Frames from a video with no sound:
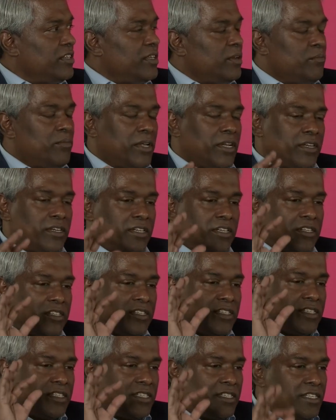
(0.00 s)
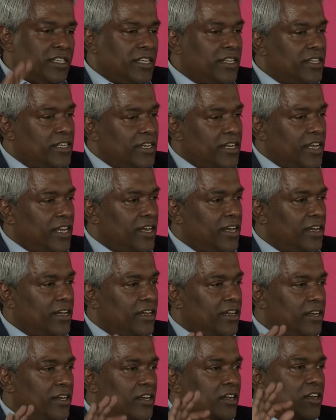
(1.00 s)
the ability to see the
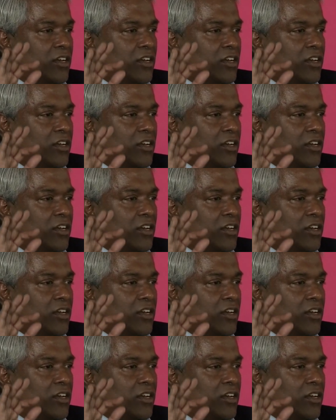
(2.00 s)
data,